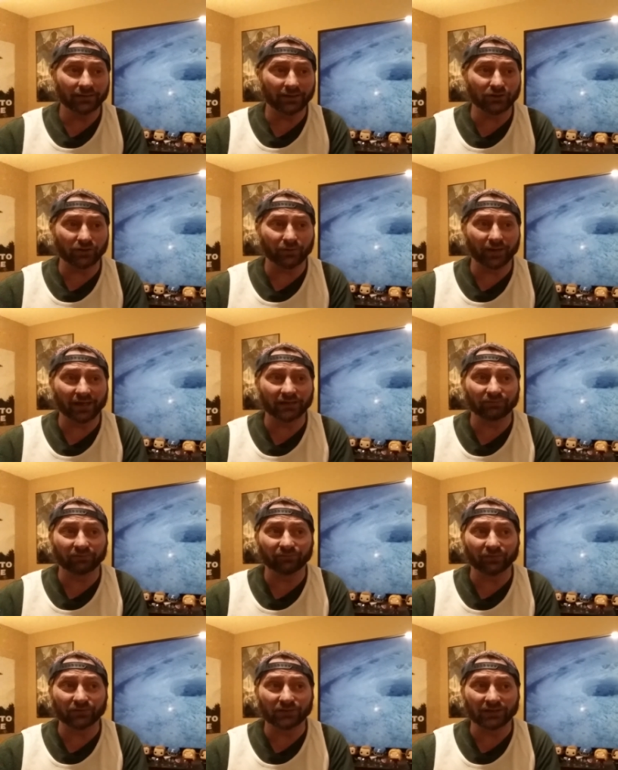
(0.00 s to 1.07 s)
that show has for the
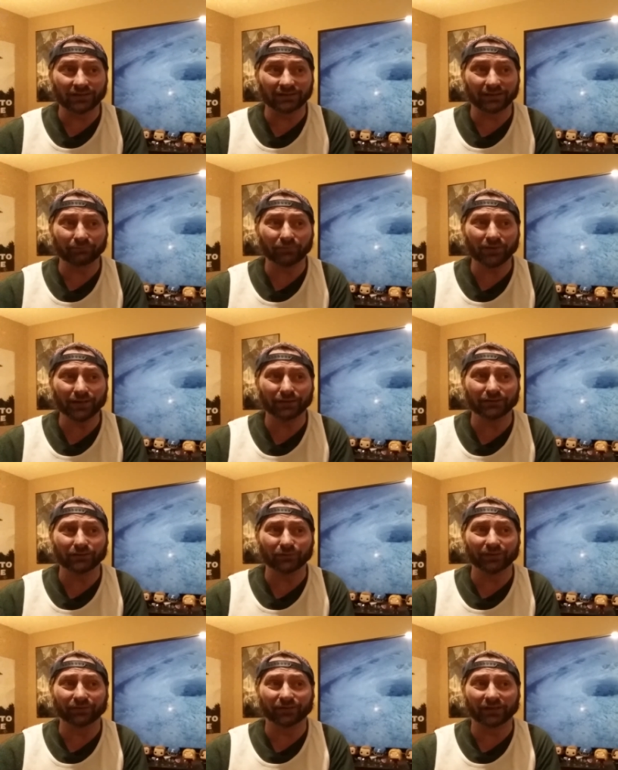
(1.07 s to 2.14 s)
first season. I plan on
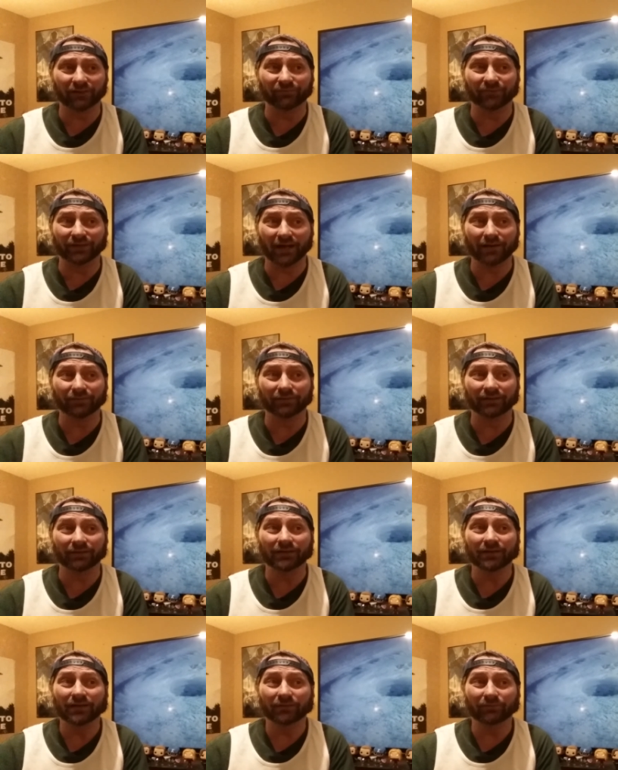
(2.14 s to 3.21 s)
doing like a finale
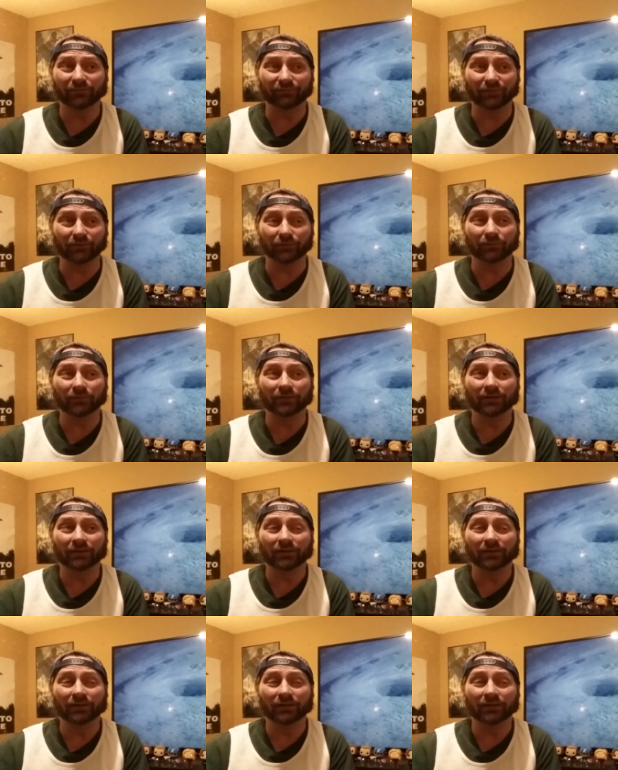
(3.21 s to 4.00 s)
review